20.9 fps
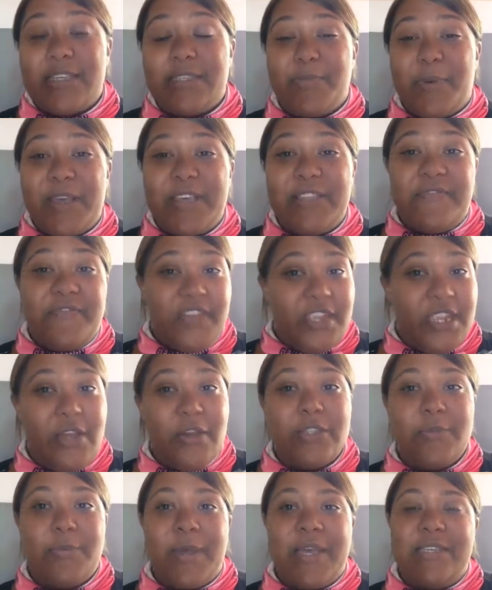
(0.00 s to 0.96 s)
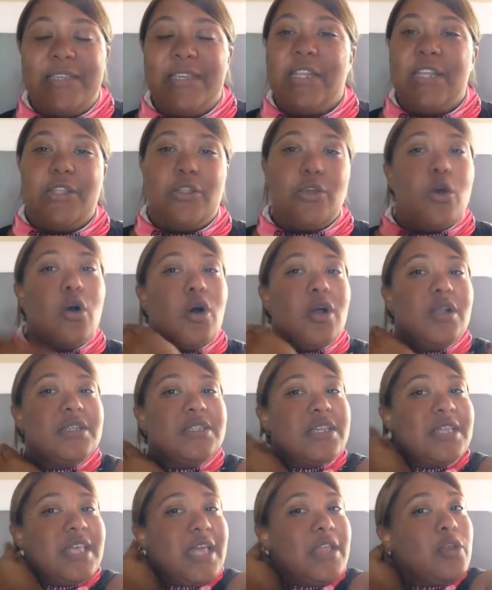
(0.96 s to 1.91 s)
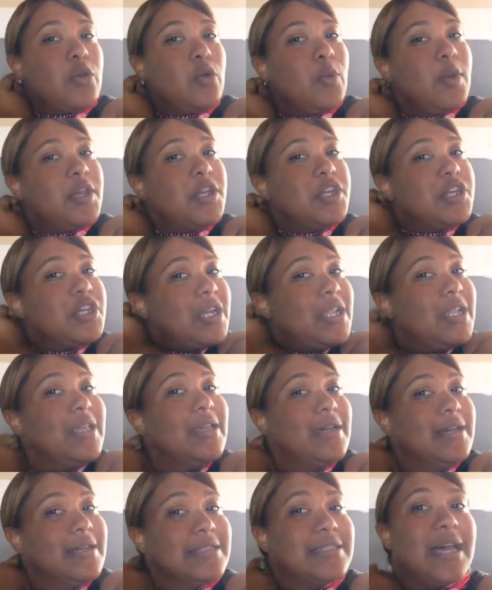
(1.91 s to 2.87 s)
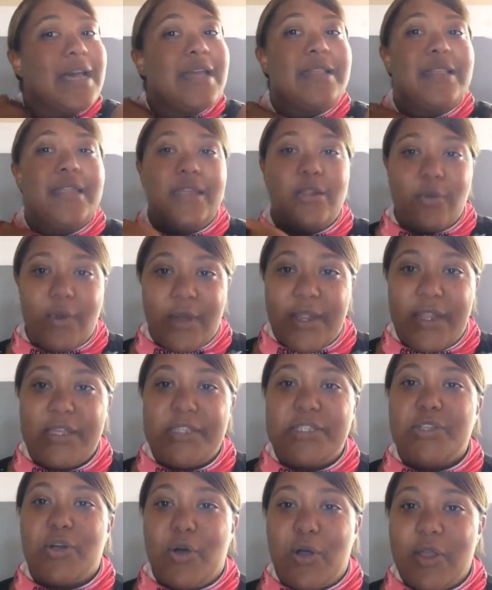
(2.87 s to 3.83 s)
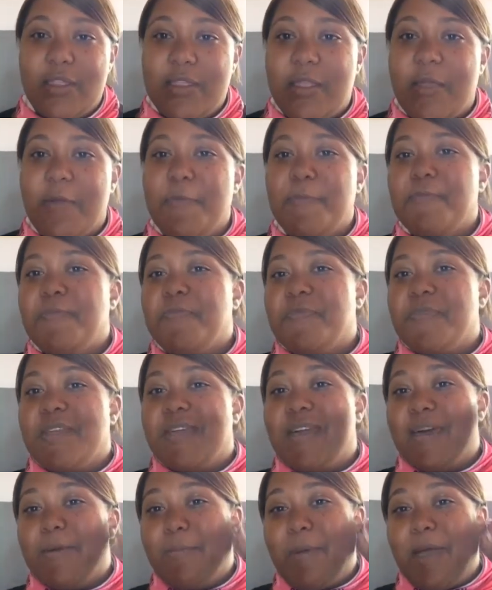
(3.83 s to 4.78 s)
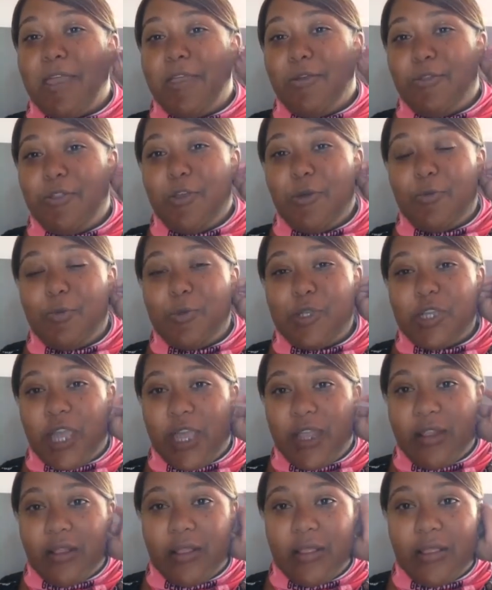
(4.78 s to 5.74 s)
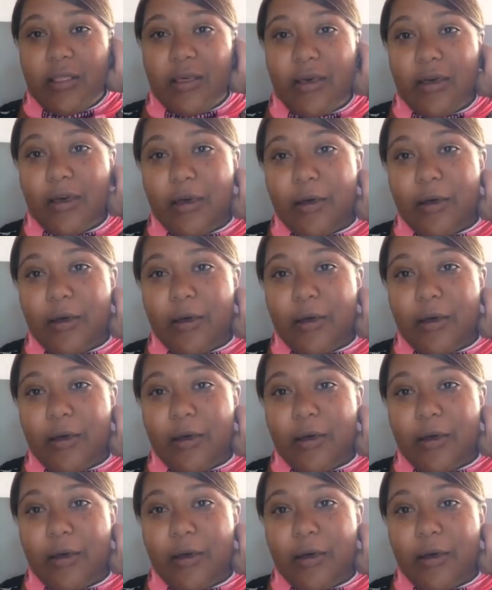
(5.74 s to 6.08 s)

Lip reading: video is basically to answer that question. Yes, I did wanna start my YouTube channel